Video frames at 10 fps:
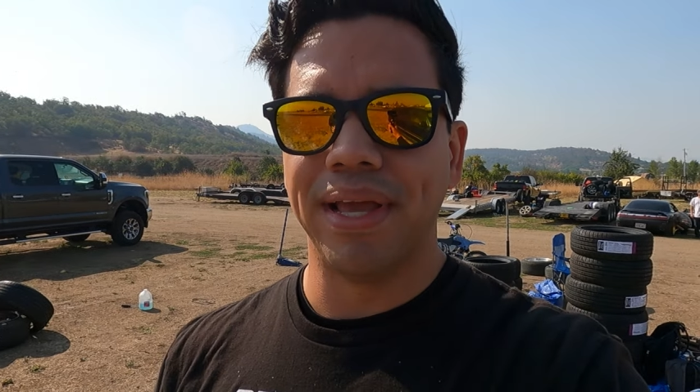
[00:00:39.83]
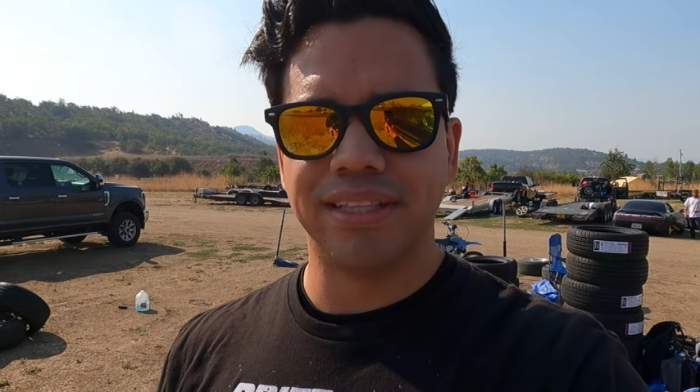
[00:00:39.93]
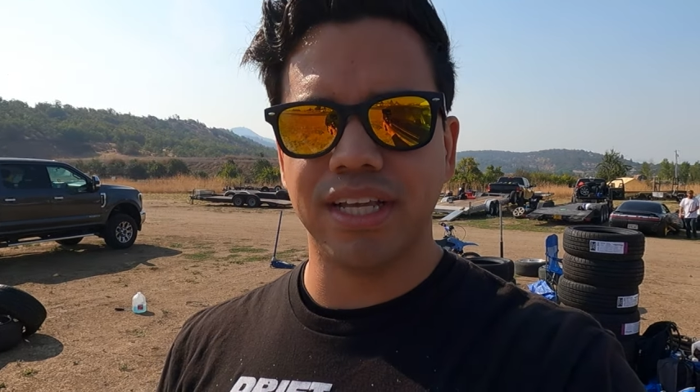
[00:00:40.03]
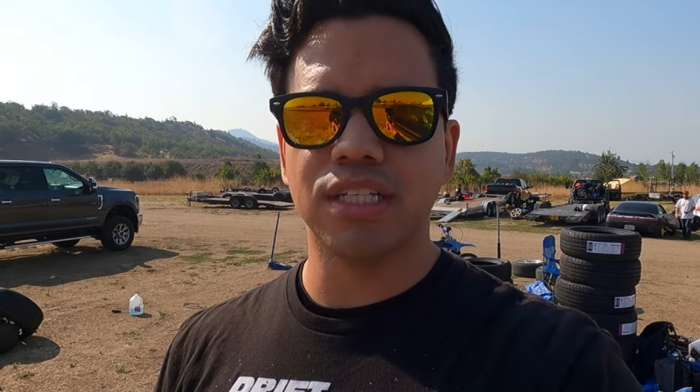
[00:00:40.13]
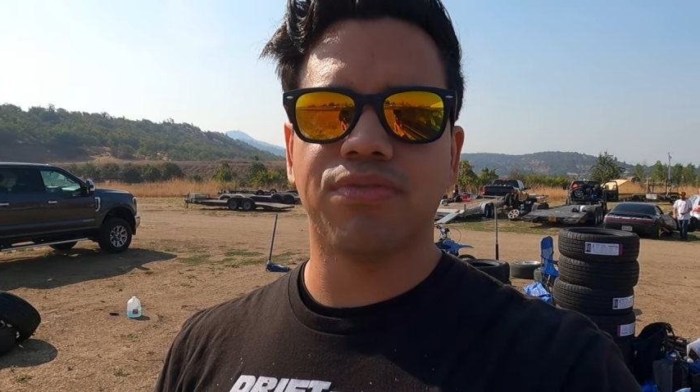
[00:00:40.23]

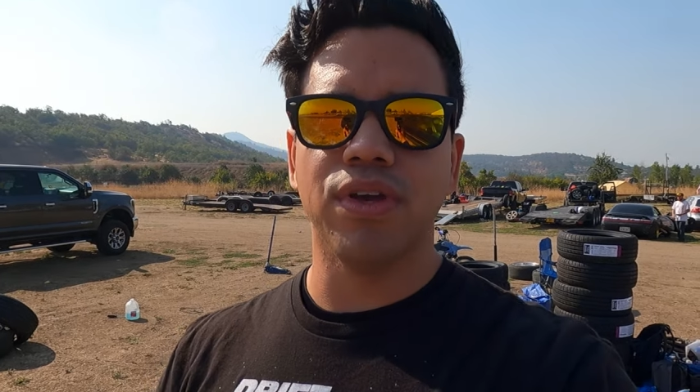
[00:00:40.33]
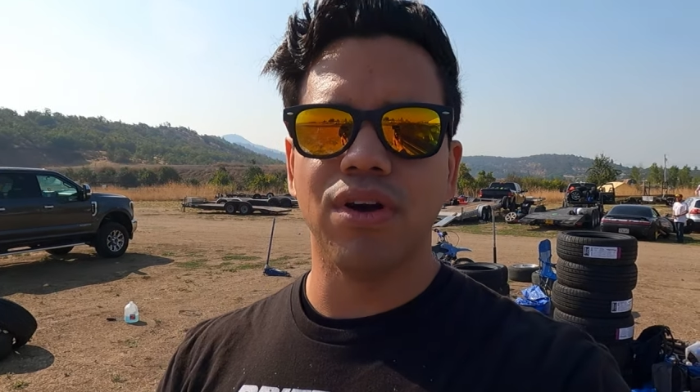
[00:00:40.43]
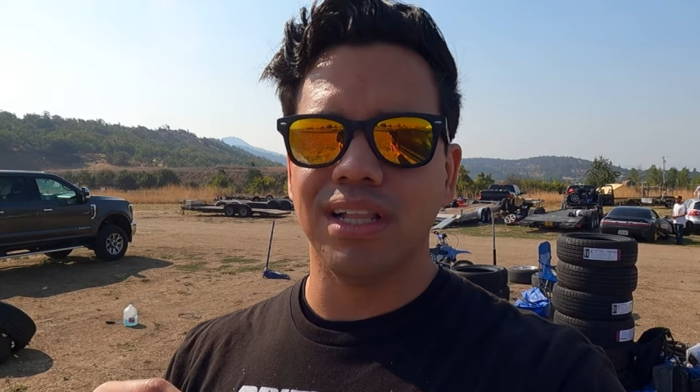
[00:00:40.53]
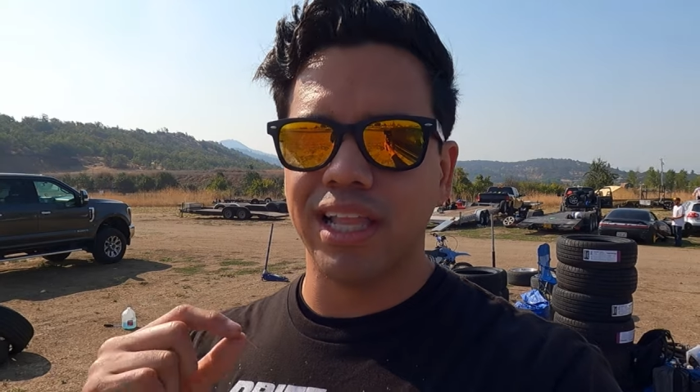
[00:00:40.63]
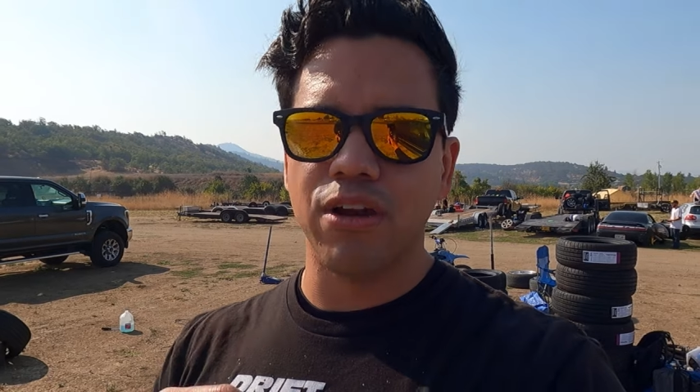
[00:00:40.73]
it does
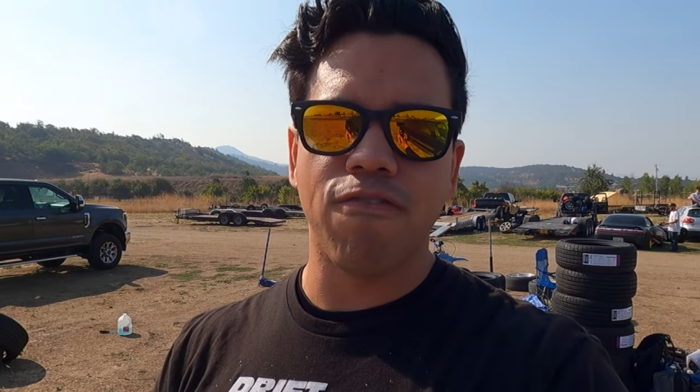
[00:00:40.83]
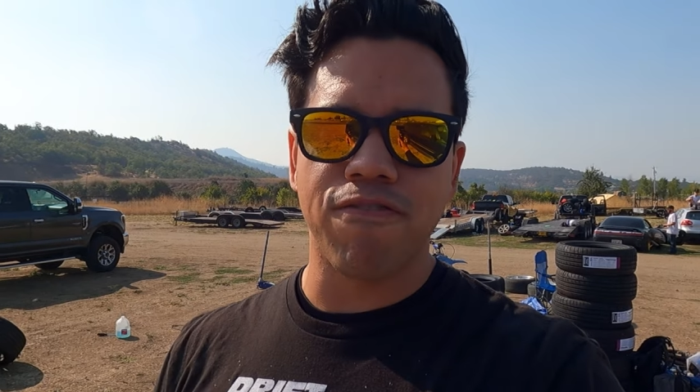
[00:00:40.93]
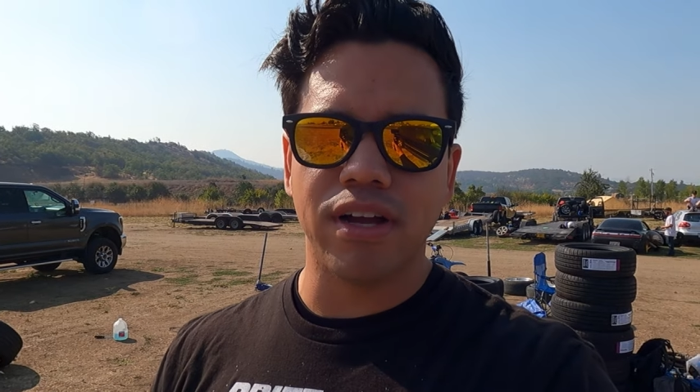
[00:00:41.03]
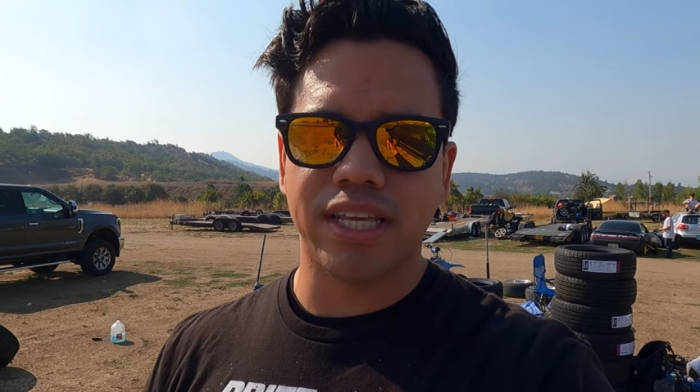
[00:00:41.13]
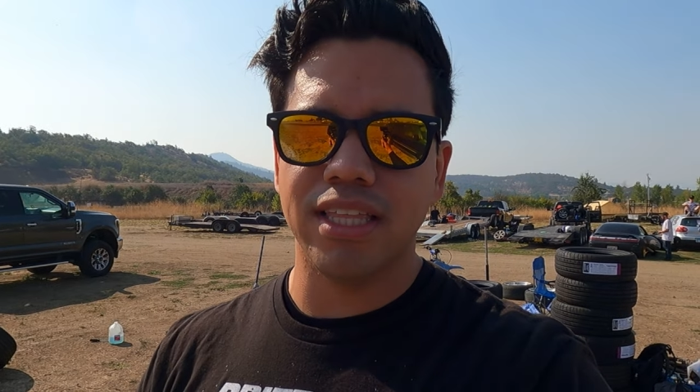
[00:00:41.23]
feel a little
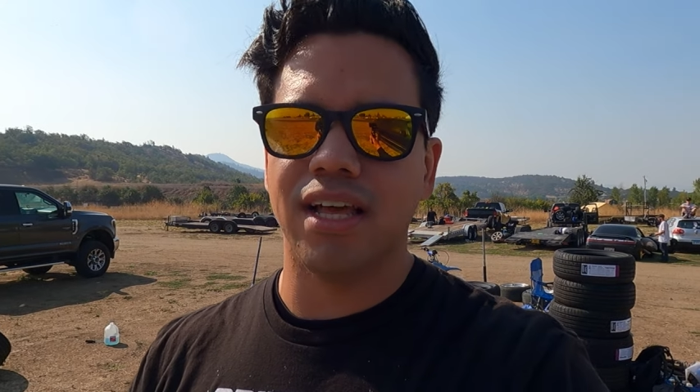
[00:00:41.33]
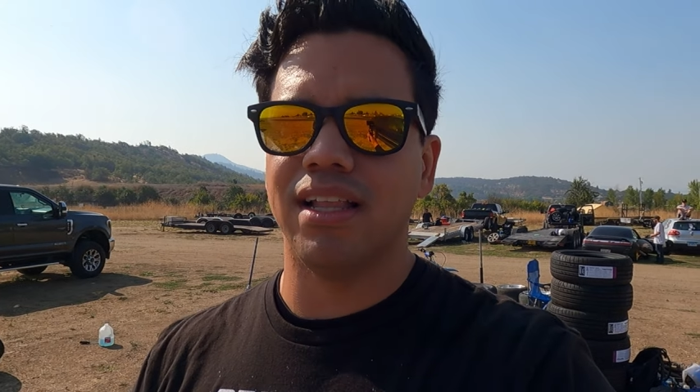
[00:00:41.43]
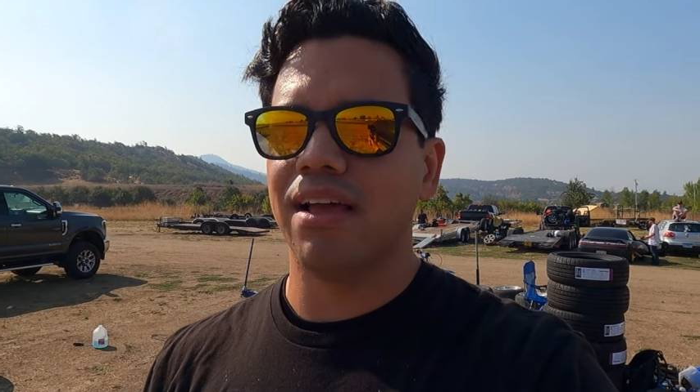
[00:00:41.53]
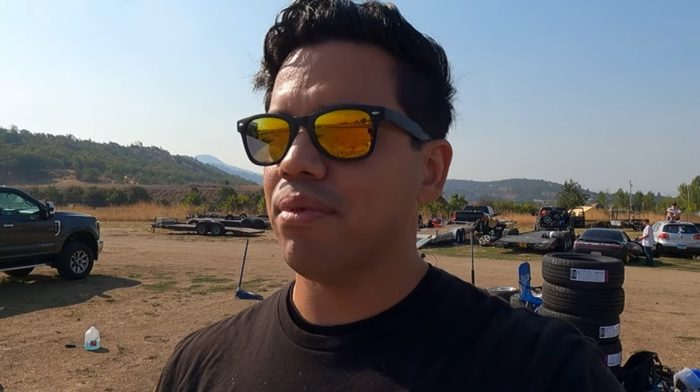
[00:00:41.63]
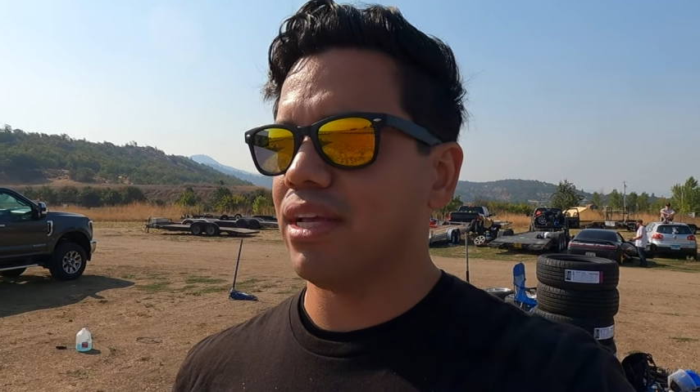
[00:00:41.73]
funky. The
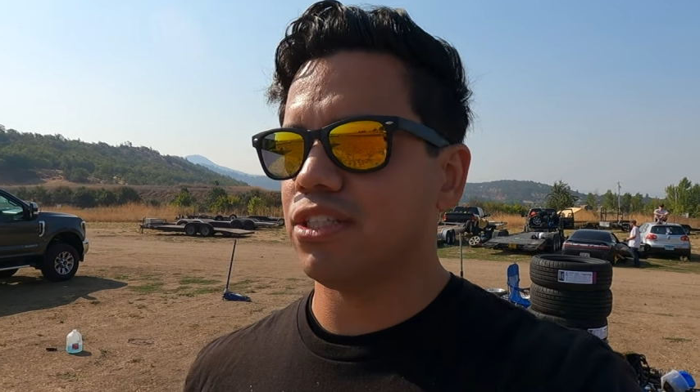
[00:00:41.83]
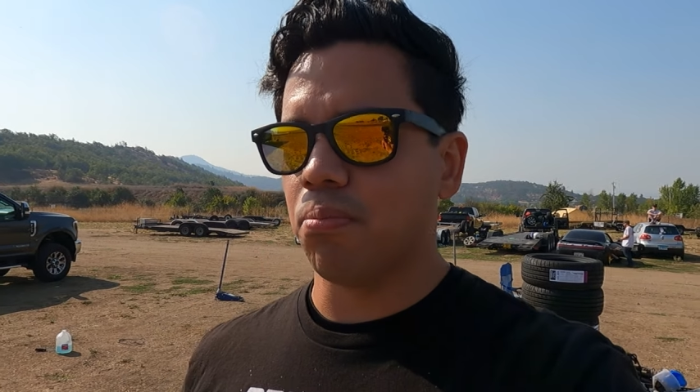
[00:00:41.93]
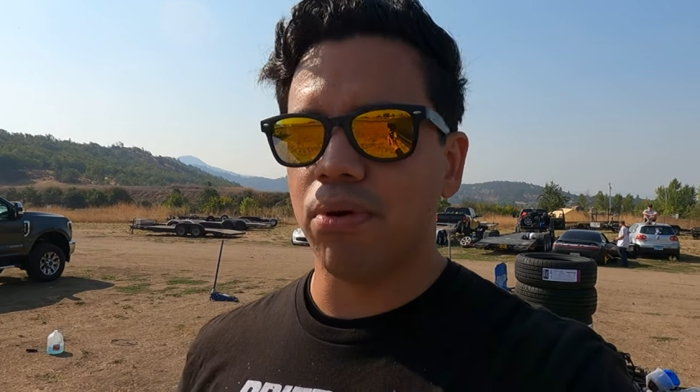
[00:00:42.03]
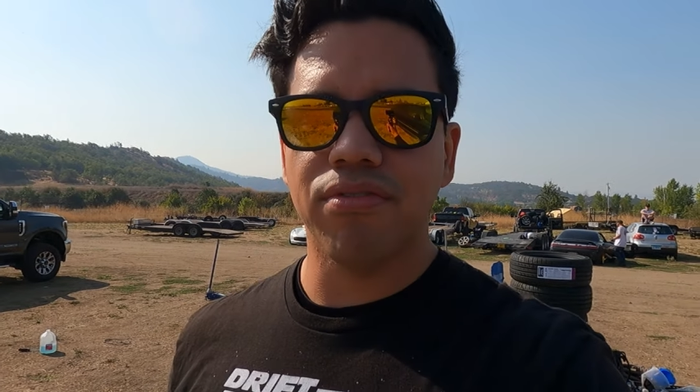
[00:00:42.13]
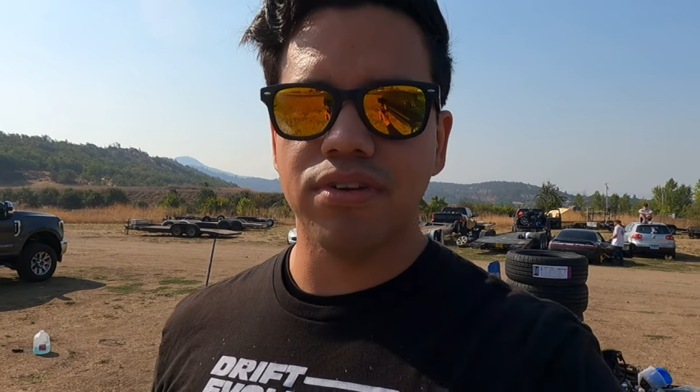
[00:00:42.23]
alignment
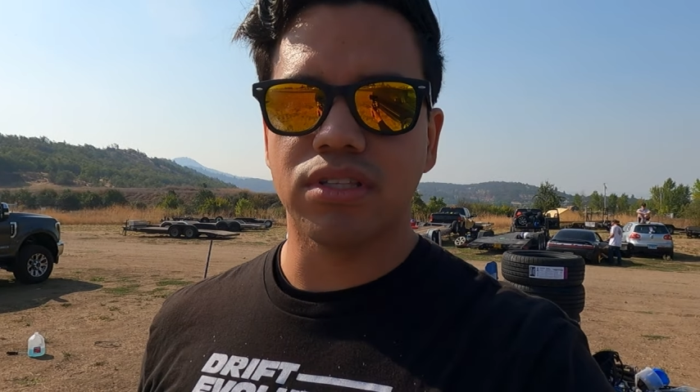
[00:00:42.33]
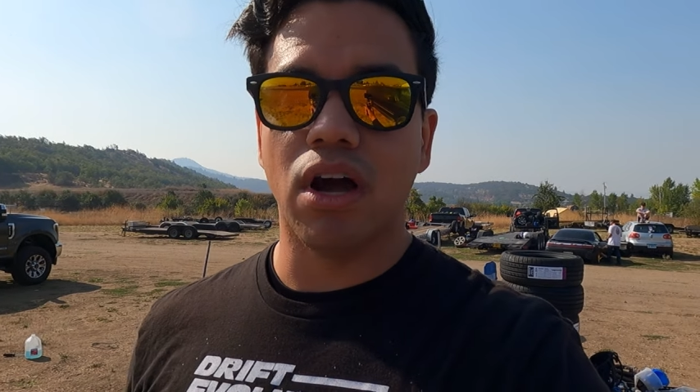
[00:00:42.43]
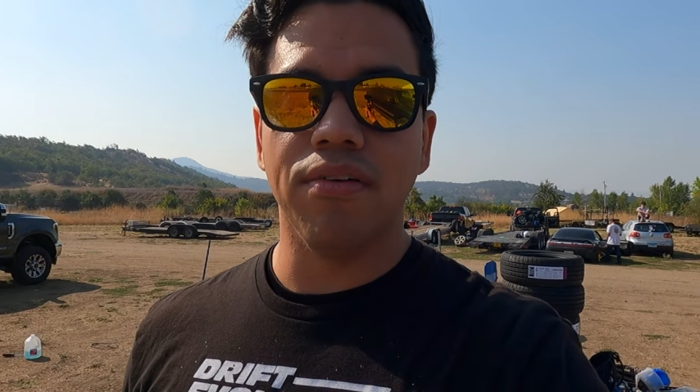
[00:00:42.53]
isn't perfect,